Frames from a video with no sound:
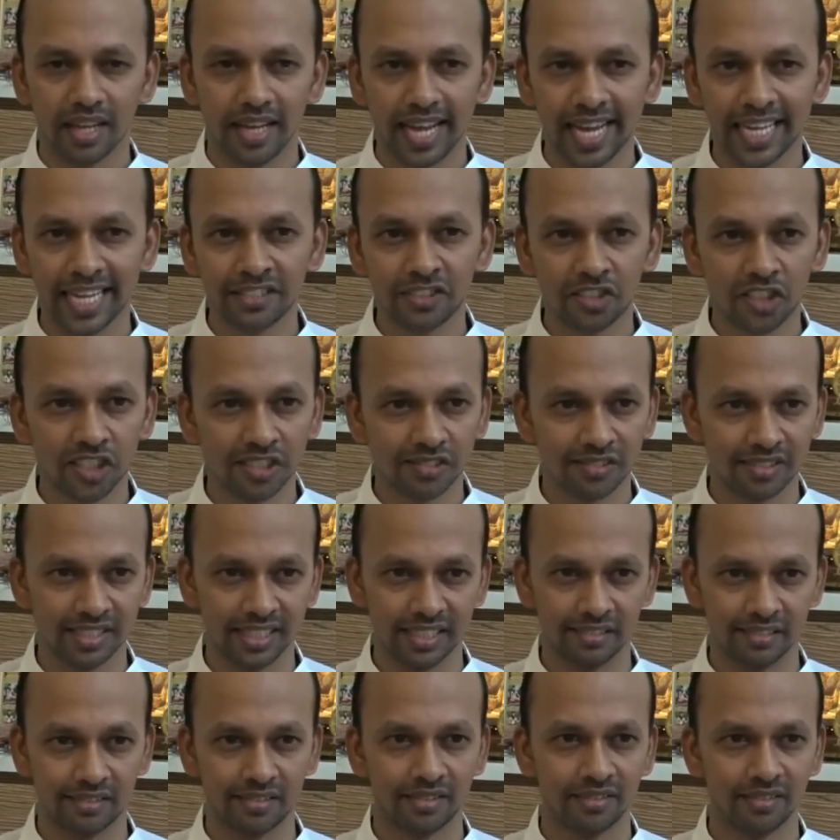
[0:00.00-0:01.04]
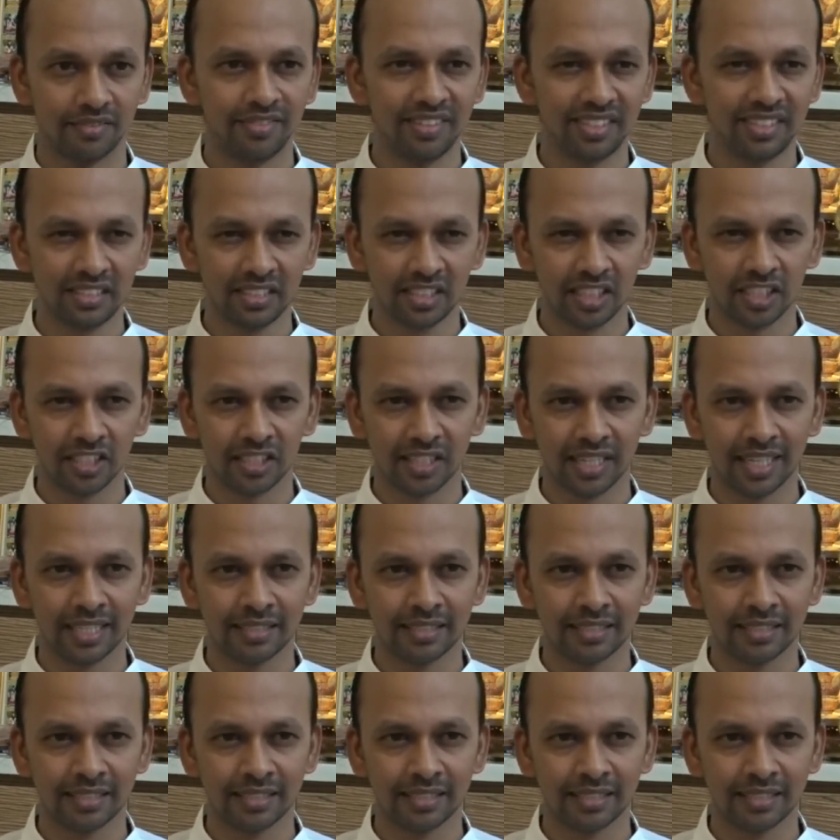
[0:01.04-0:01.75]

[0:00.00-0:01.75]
ecstasies. We start